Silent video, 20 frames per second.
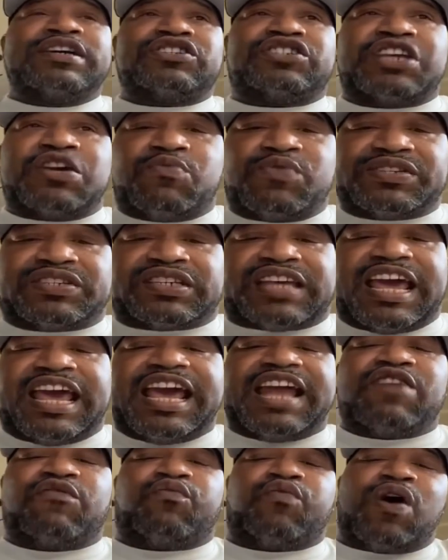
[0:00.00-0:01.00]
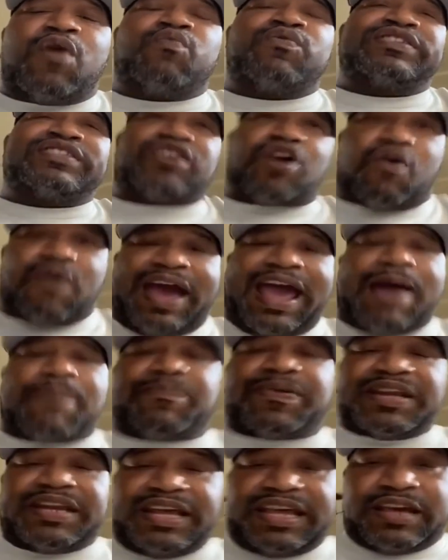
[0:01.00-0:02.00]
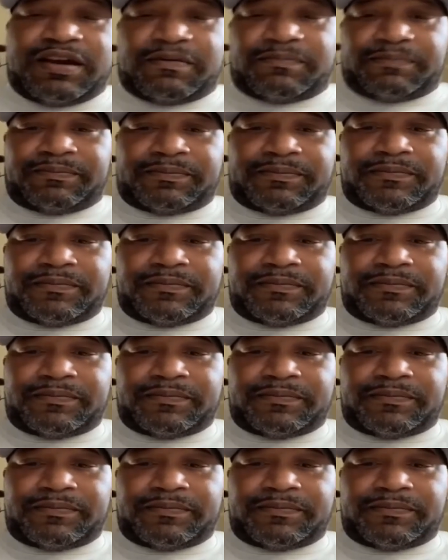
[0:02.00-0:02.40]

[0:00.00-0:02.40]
She was scared of what was going to happen to him.